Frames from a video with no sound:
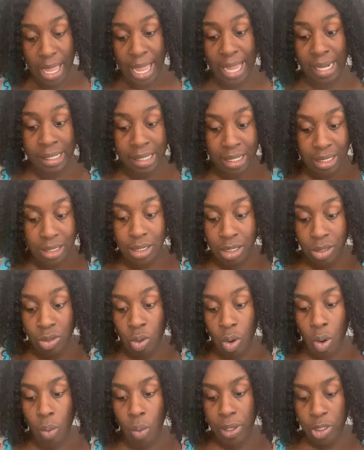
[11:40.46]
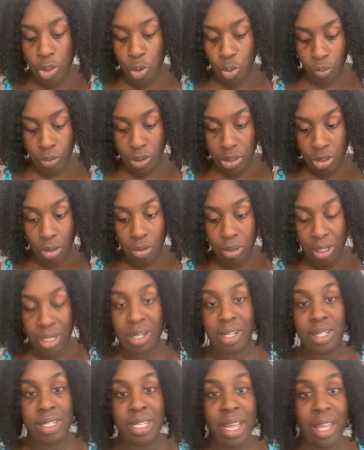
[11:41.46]
And this is going to result in
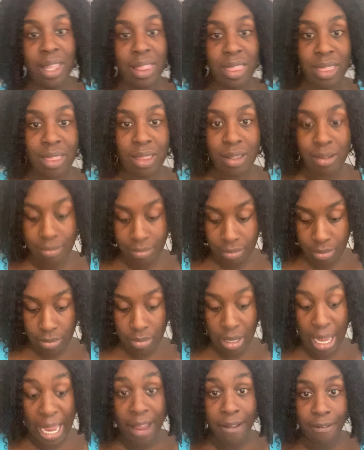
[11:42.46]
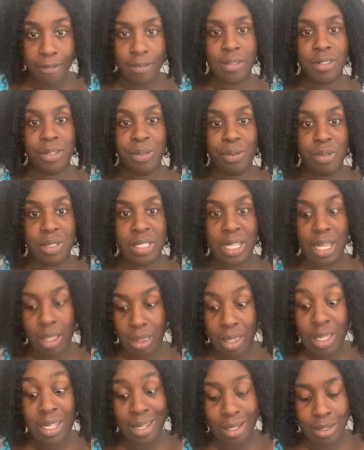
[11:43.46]
a death. A physical death.
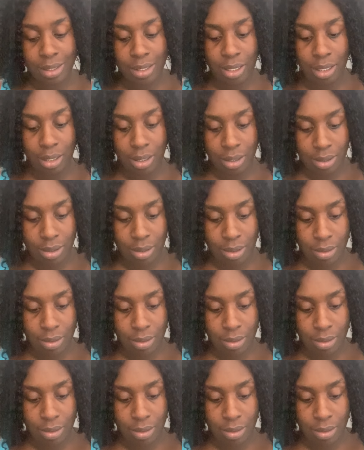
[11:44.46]
Yes, it is.